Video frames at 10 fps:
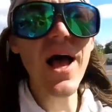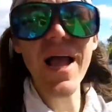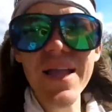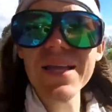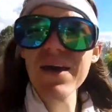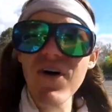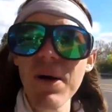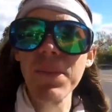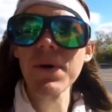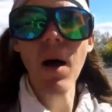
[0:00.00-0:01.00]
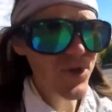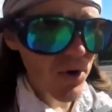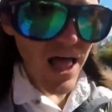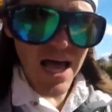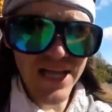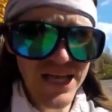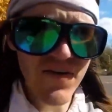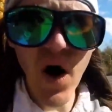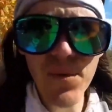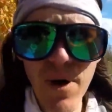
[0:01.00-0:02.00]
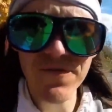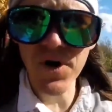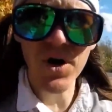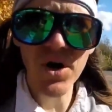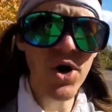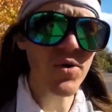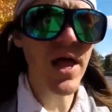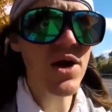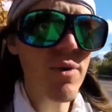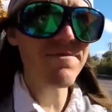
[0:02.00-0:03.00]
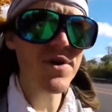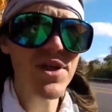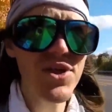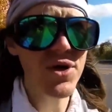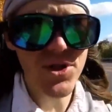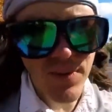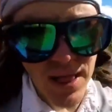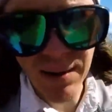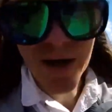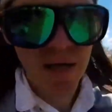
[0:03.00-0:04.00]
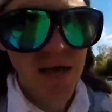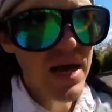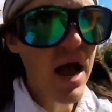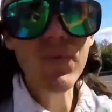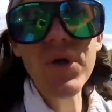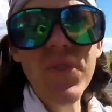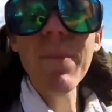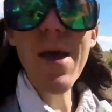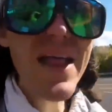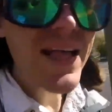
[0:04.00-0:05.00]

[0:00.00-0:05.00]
glad I didn't give up. I'm so glad I didn't give up when my foot hurt, when I hurt my foot and it started to swell up. I really thought, man,